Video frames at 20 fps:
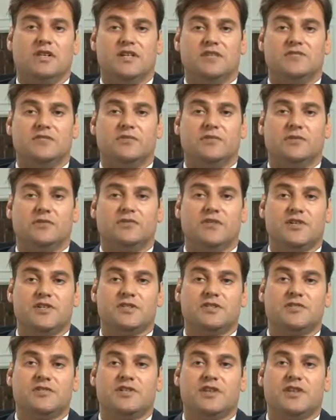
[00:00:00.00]
is the
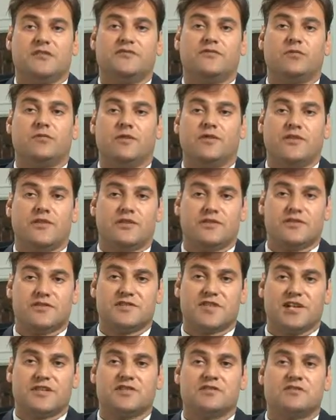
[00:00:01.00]
provision set forth under
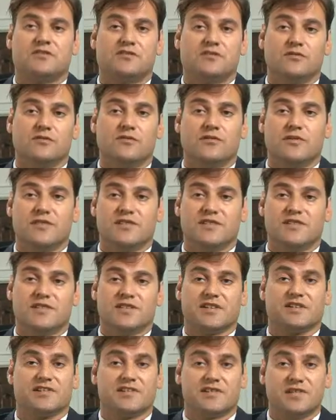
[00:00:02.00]
Section
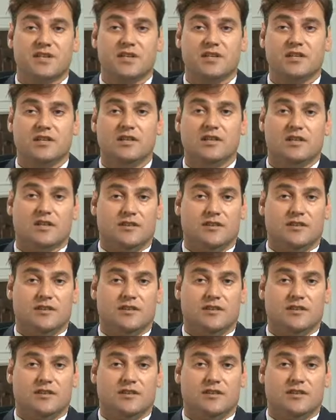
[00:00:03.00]
236C.